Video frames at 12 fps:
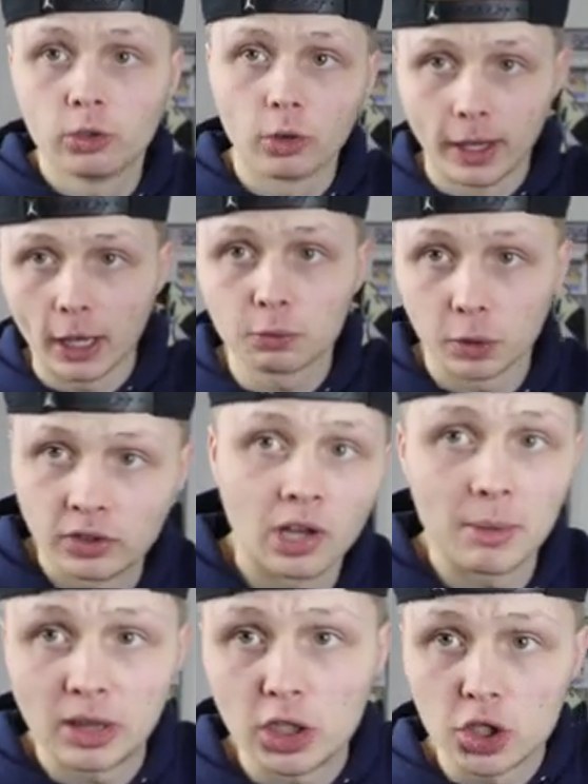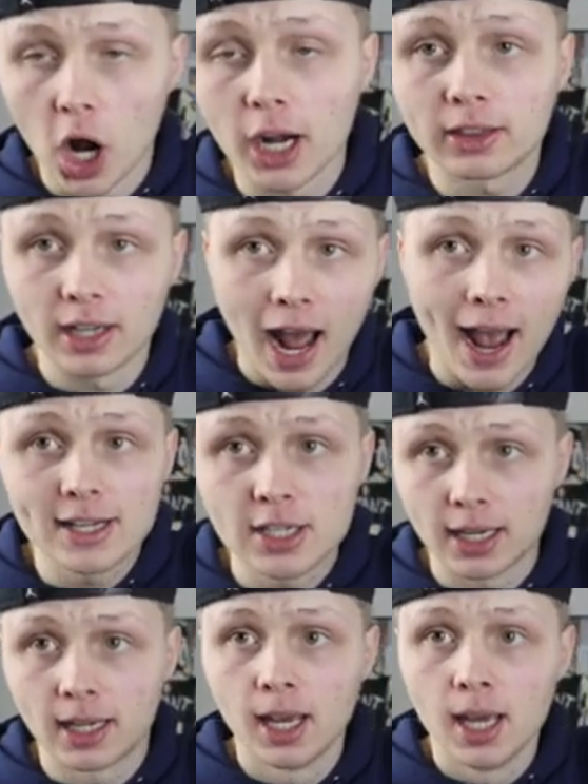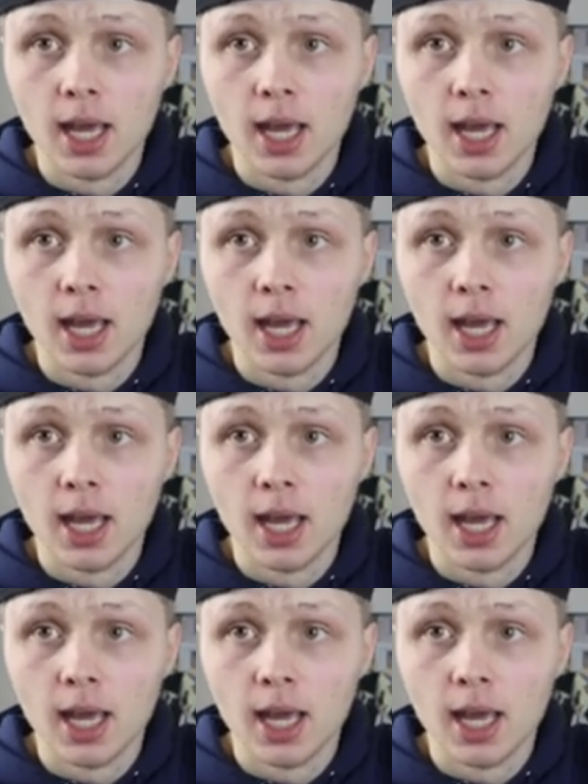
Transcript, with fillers: So guess what, Timothy, Jonathan, Isaac,